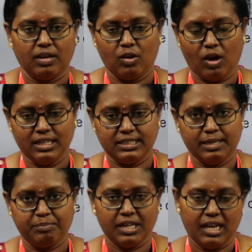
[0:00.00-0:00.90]

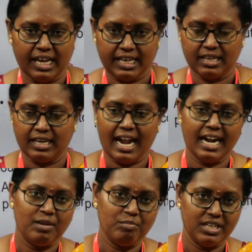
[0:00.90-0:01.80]
concept like
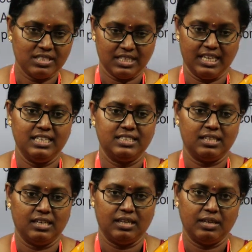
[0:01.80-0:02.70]
randomness is
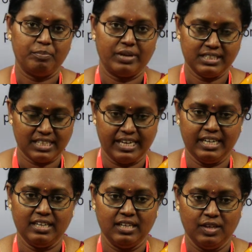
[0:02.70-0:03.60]
present,